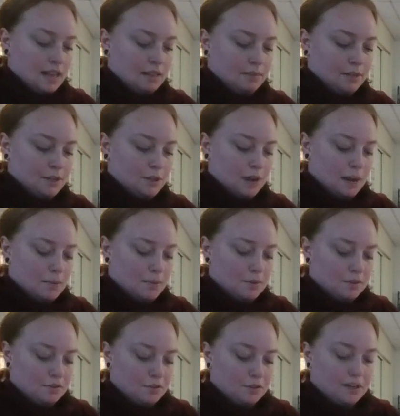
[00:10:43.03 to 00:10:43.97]
Let me grab
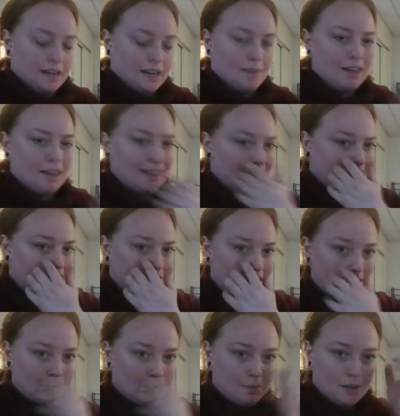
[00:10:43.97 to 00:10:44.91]
the full name. I think I
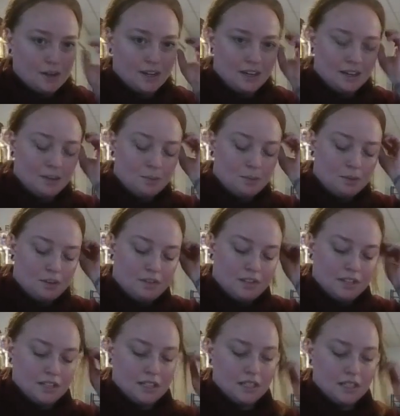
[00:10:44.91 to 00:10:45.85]
talked about it in a
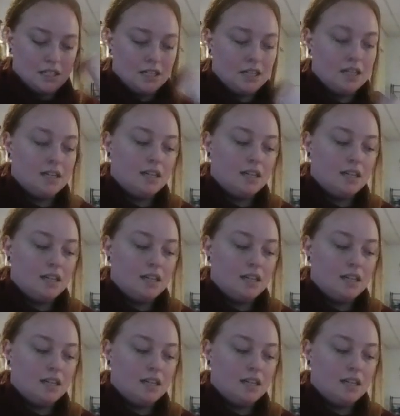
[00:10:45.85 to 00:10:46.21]
previous